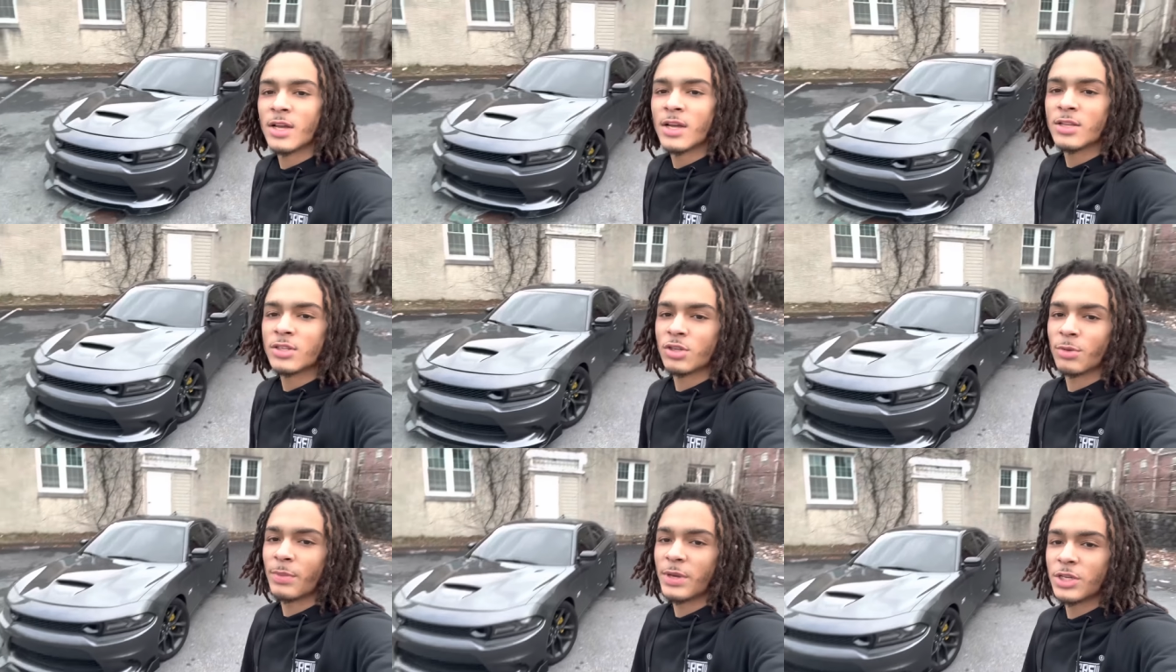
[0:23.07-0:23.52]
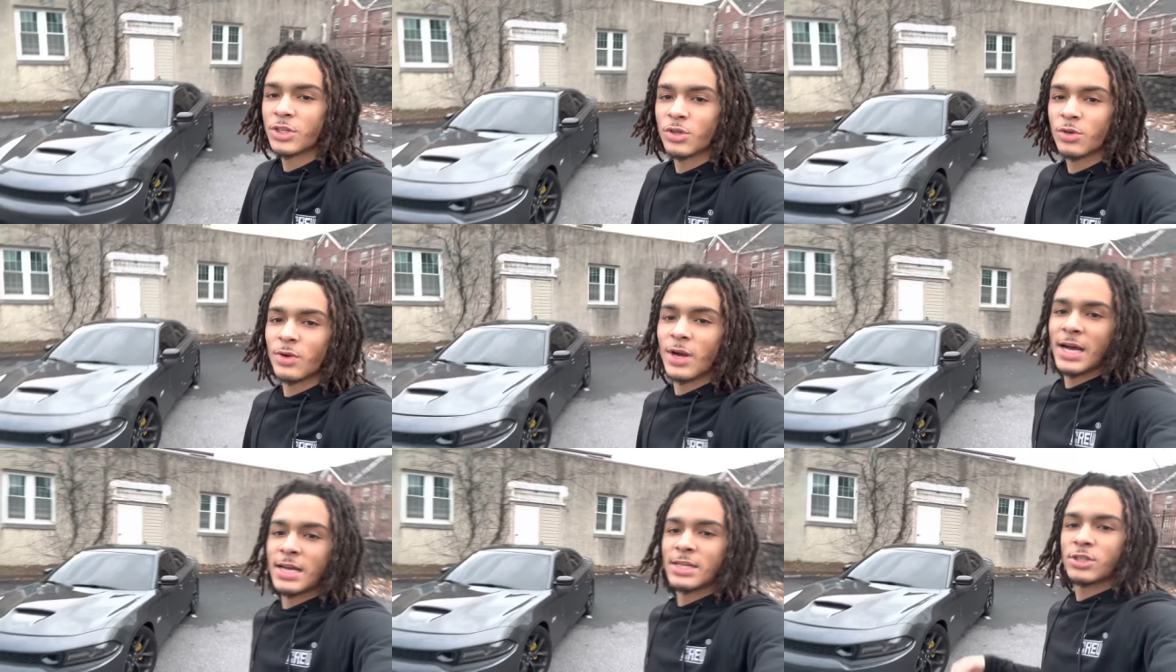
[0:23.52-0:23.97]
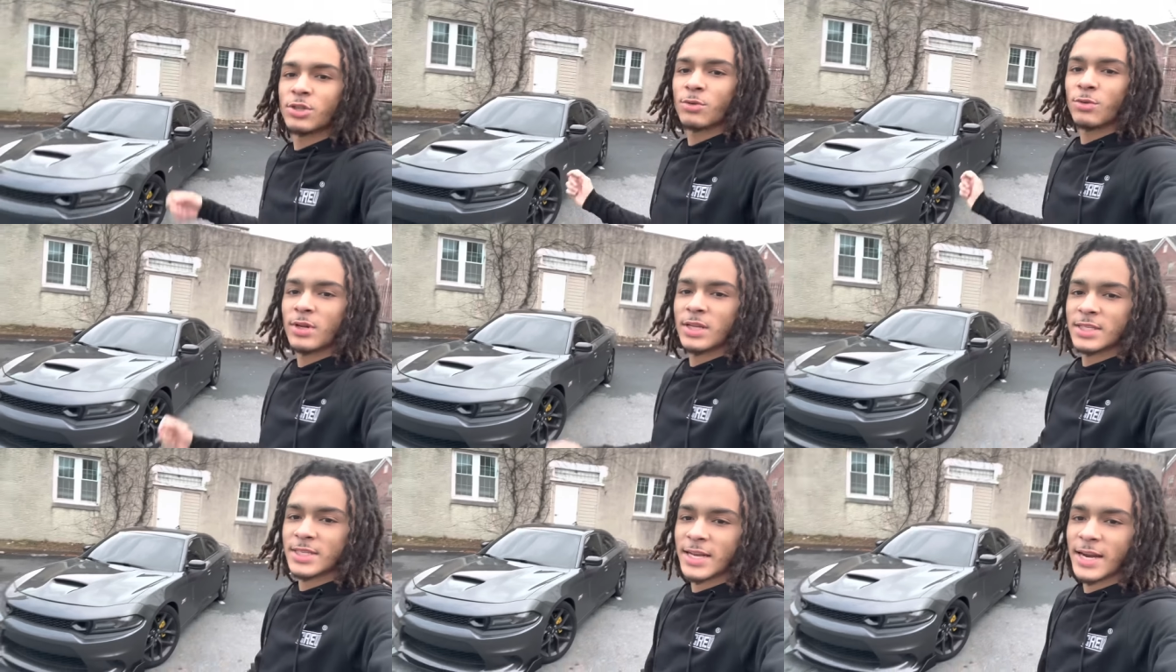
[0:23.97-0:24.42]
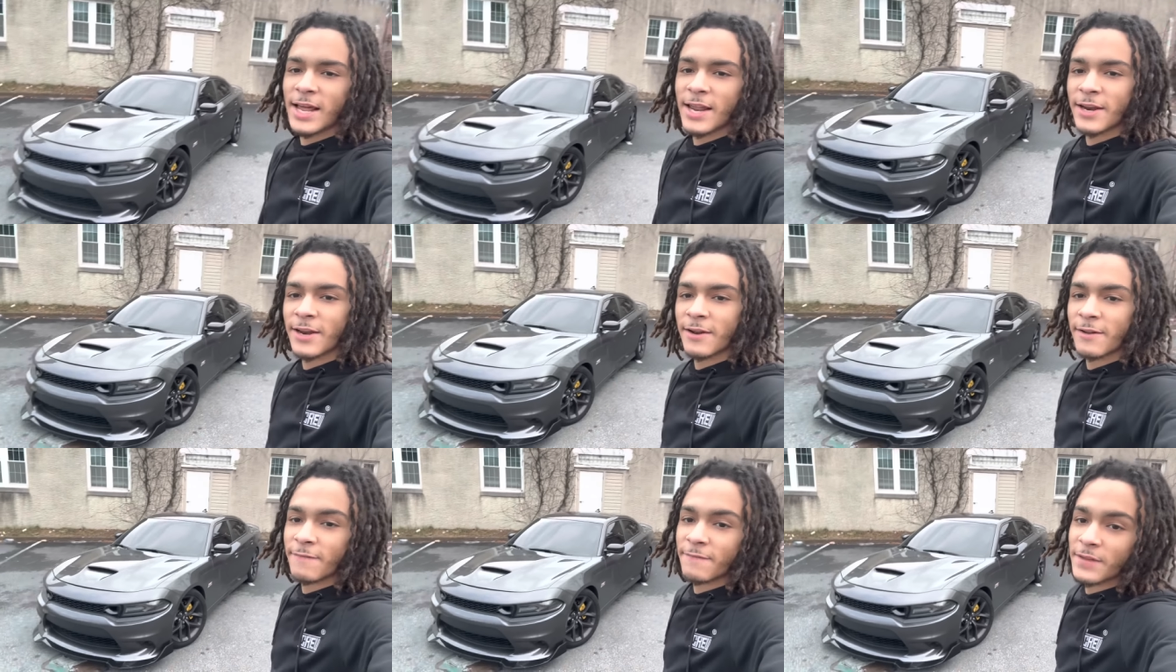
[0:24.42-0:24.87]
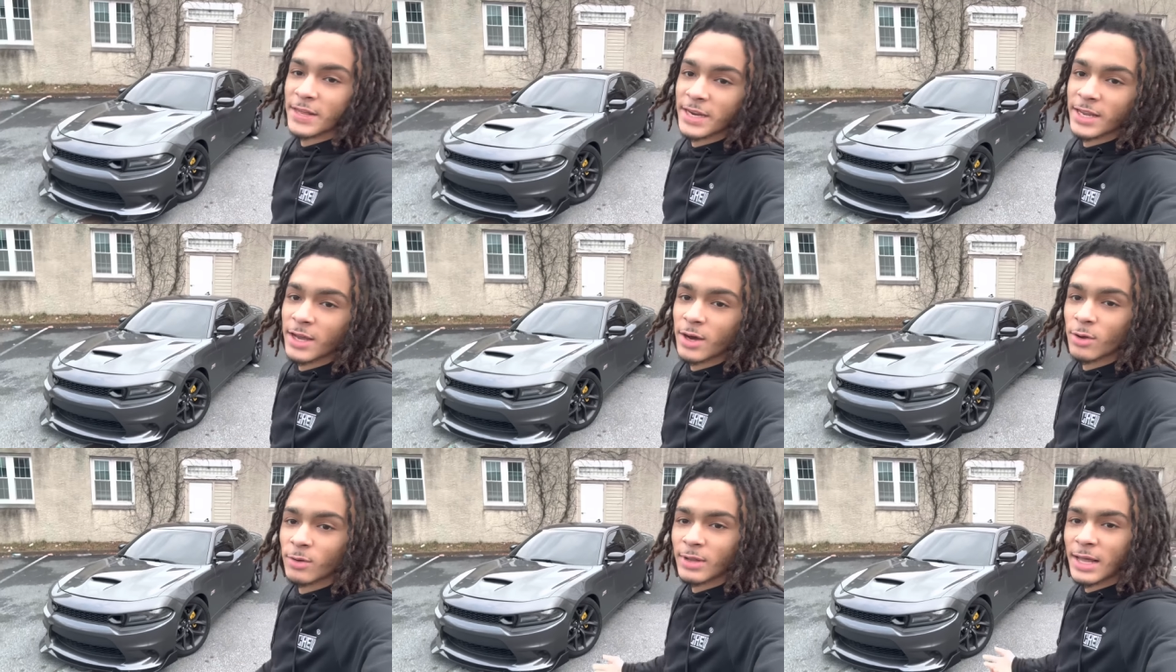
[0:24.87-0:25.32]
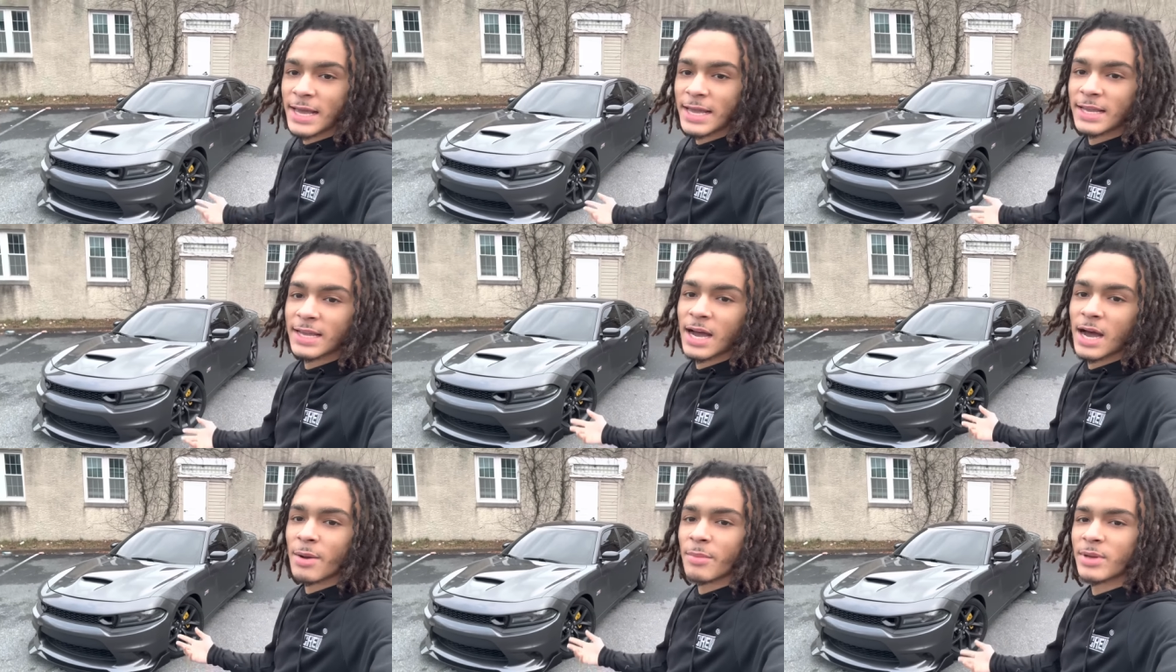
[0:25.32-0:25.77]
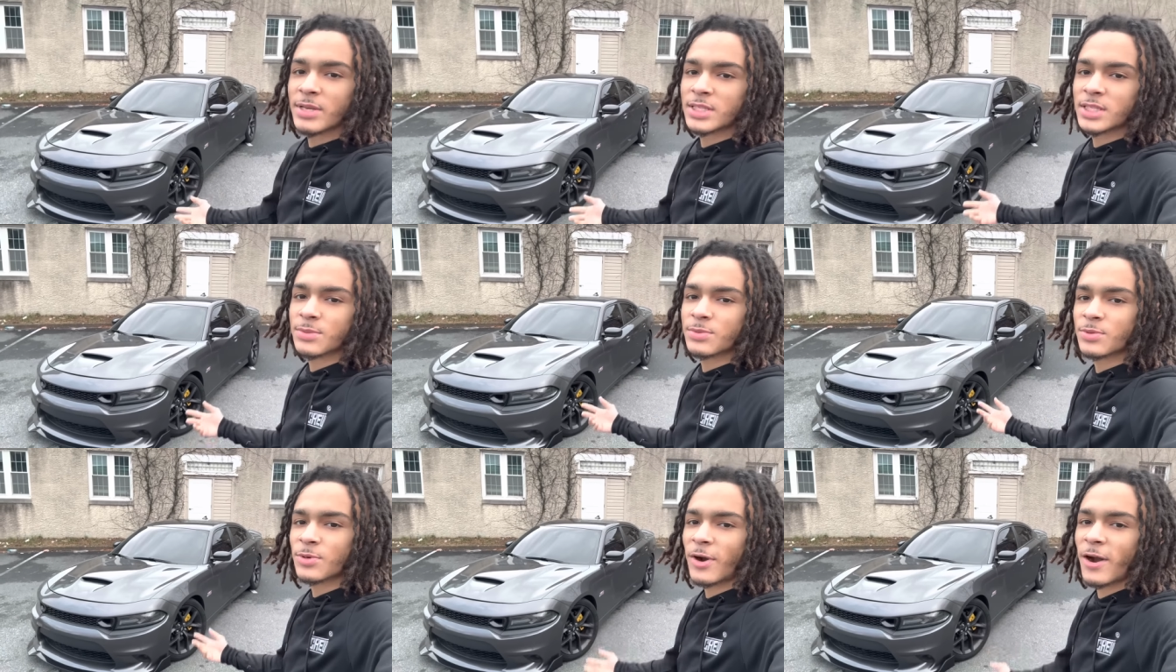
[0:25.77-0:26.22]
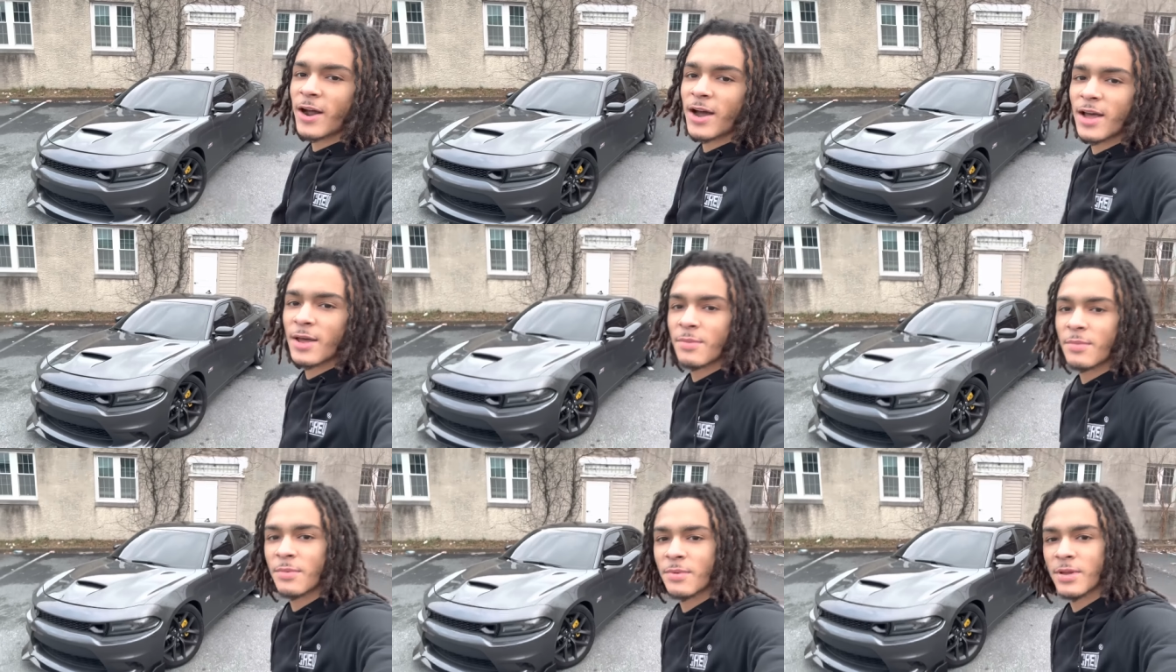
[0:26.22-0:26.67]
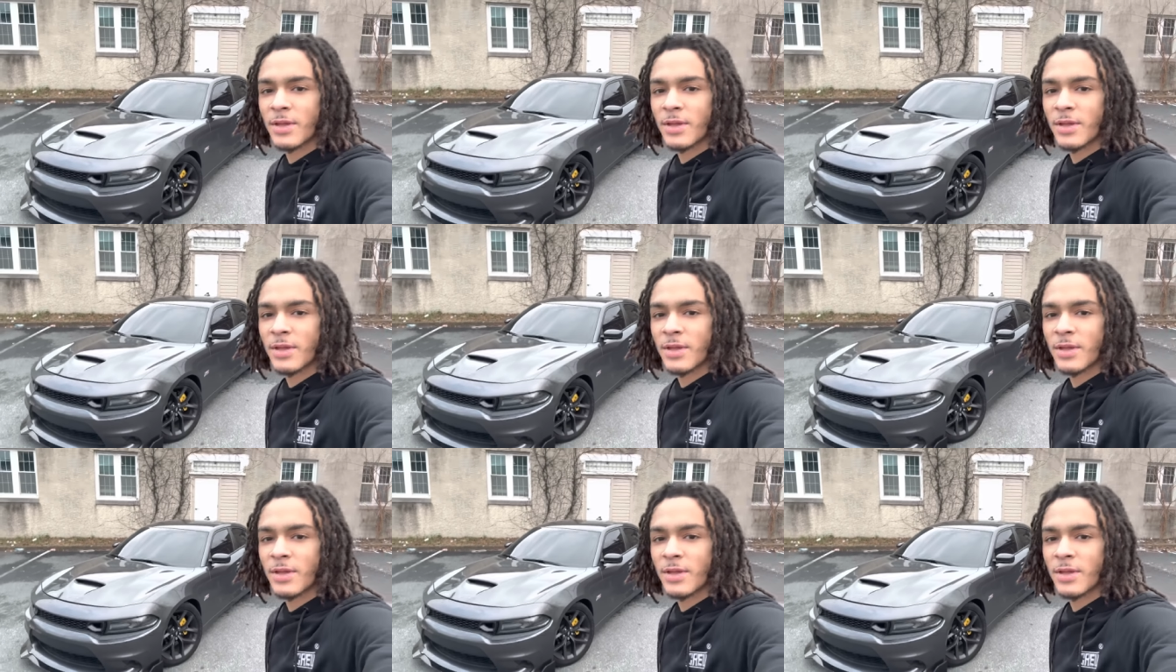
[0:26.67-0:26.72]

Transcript: So make sure you guys tune in to the end of the video. Like, comment, subscribe.